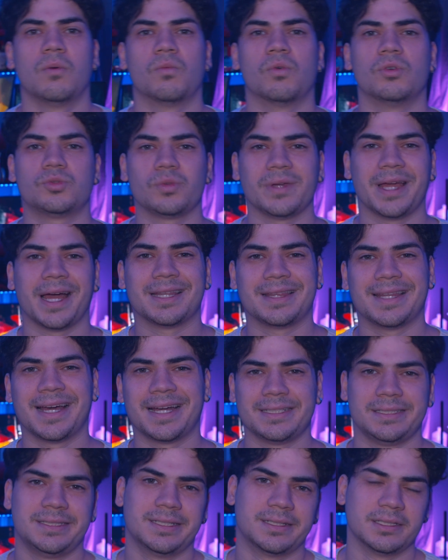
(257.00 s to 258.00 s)
Once we had
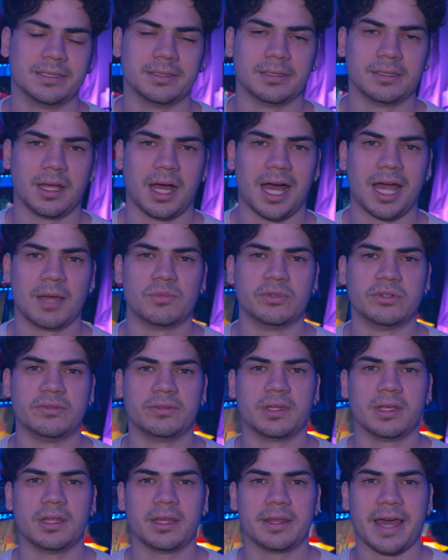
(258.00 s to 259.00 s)
that done, I
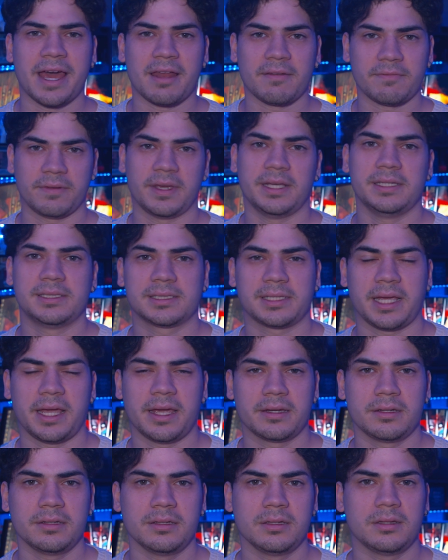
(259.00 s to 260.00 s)
moved that face
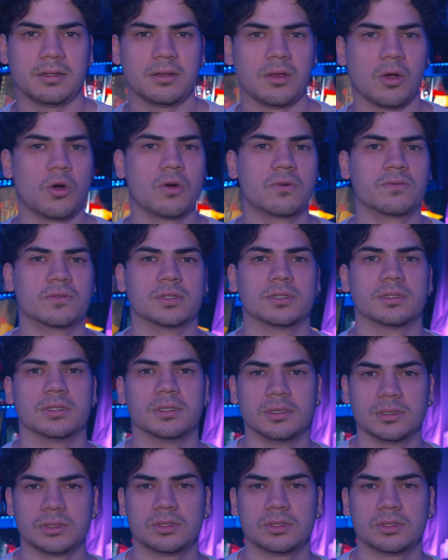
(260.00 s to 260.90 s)
scan over